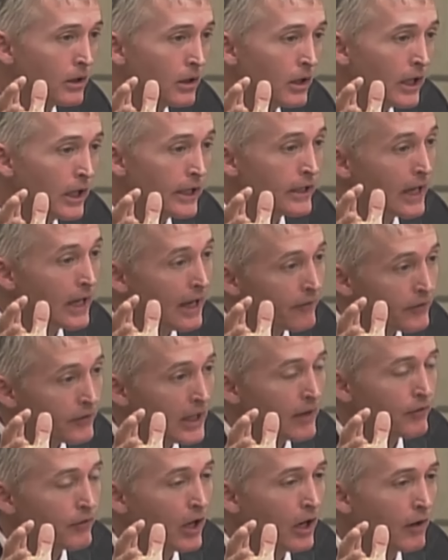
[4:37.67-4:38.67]
and you have to
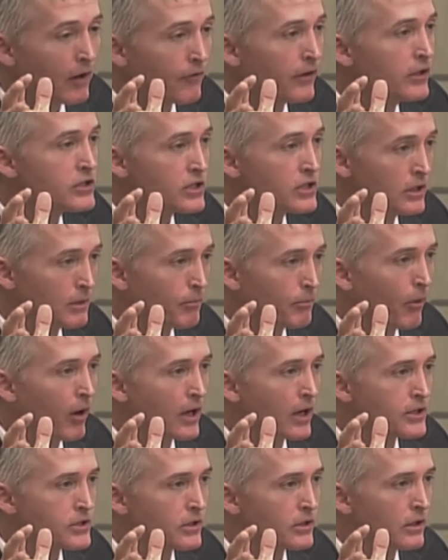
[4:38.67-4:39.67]
have confidence in the
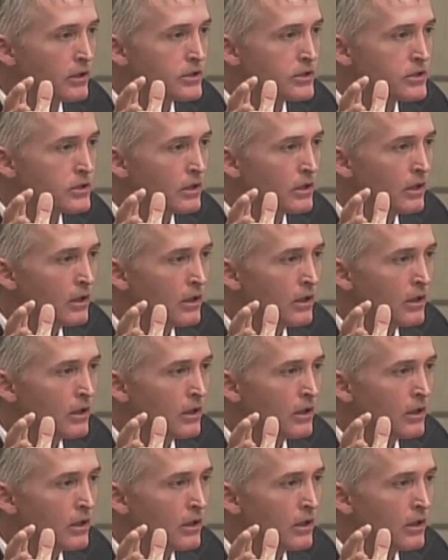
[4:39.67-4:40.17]
process.